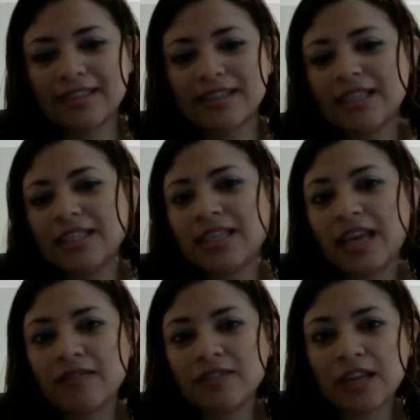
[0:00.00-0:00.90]
this
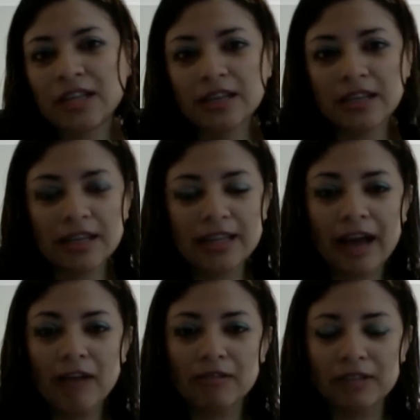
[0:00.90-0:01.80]
gave Teddy an
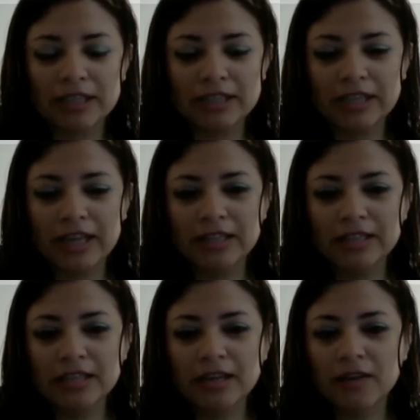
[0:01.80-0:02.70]
outlet.
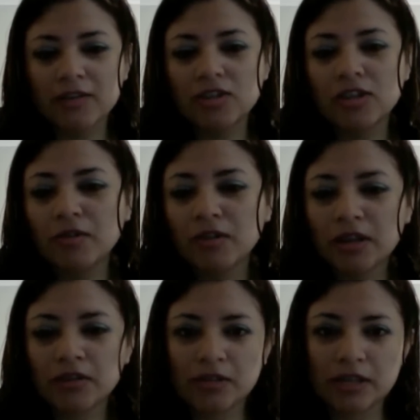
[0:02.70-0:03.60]
And there were
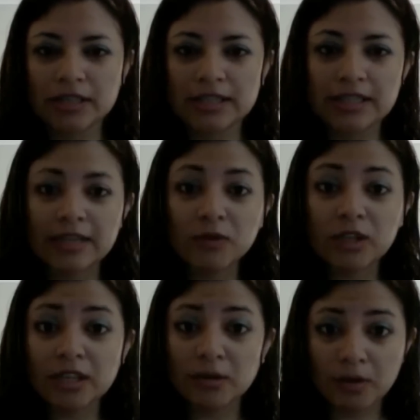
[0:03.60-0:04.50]
other things. And then when
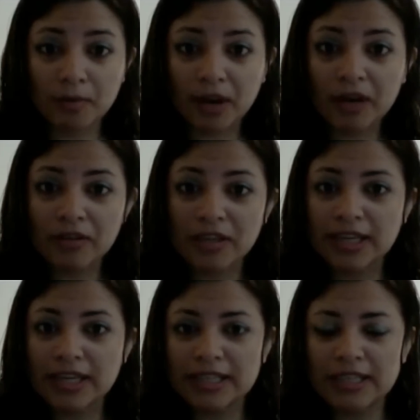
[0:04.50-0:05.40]
he went back with the
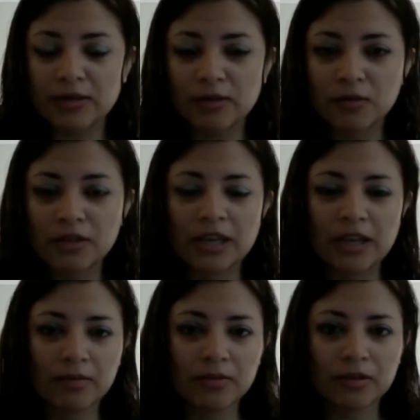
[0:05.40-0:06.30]
kids, he was really
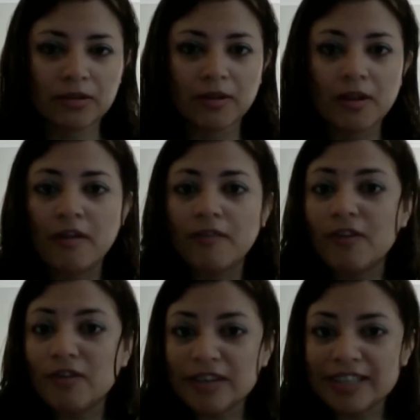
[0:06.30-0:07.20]
able to
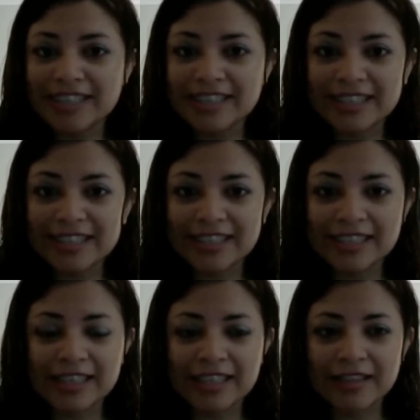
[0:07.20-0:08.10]
focus and
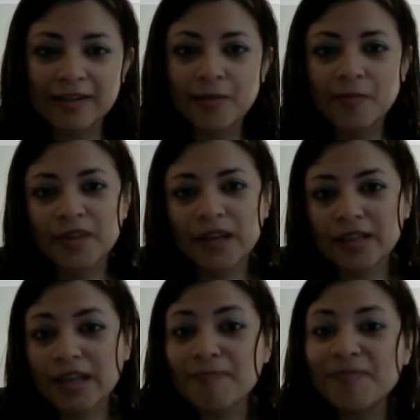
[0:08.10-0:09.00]
listen and
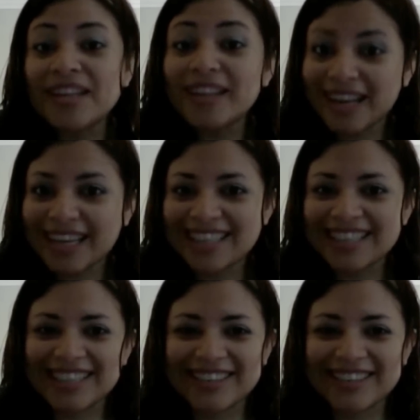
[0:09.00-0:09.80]
and and be nice. So